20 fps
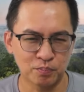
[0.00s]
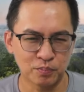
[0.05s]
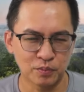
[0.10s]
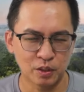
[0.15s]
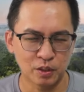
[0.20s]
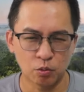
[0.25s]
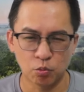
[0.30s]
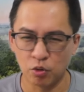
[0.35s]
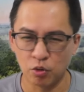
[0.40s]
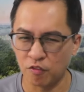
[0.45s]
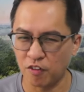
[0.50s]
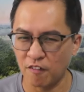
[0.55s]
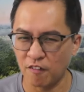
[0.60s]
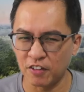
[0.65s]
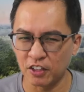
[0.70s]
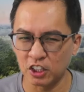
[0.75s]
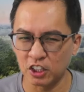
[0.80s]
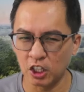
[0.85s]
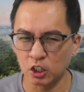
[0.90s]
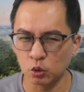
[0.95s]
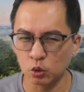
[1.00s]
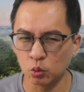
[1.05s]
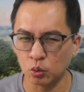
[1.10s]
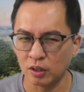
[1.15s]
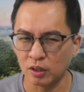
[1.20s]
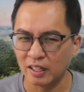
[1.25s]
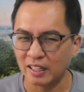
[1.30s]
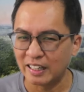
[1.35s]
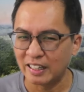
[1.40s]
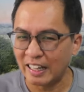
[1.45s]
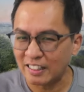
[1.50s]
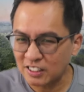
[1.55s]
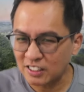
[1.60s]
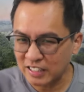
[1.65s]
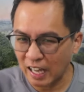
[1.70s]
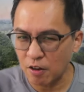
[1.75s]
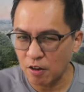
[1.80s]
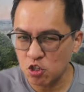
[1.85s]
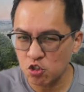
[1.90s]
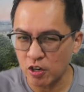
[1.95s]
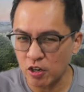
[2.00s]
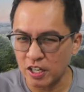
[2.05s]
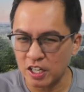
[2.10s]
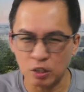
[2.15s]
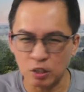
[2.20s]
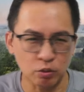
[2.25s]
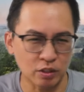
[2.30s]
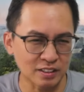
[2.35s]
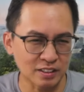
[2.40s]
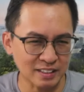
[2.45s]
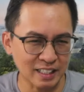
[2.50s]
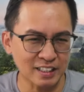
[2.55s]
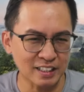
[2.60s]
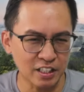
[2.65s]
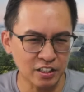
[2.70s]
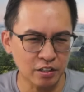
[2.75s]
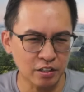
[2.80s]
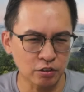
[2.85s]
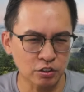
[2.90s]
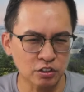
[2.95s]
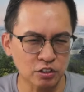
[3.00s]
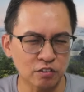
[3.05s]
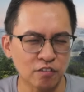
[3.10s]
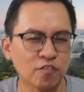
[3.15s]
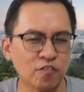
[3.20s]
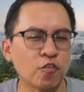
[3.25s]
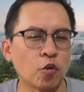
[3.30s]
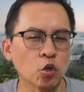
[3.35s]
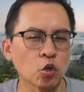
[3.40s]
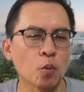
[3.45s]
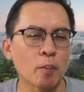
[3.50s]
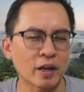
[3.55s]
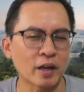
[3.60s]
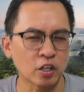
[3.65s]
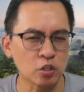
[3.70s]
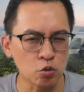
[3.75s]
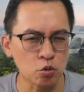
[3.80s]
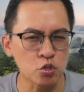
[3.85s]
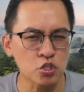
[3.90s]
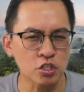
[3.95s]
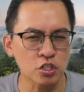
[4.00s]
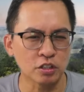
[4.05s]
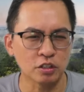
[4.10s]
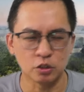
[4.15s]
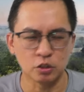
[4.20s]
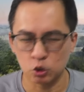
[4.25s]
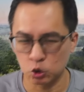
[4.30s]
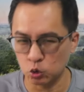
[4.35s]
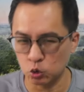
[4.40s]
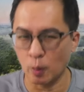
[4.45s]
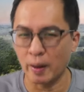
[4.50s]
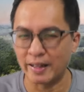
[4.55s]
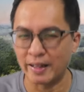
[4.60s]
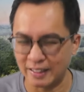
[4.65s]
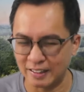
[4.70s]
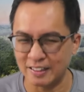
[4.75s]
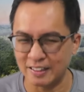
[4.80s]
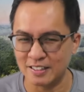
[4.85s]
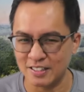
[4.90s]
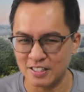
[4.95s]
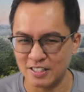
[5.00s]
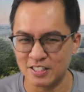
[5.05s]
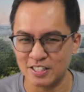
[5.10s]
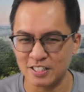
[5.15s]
Without further ado, let's dive straight into the site details, followed by the usual SWOT analysis.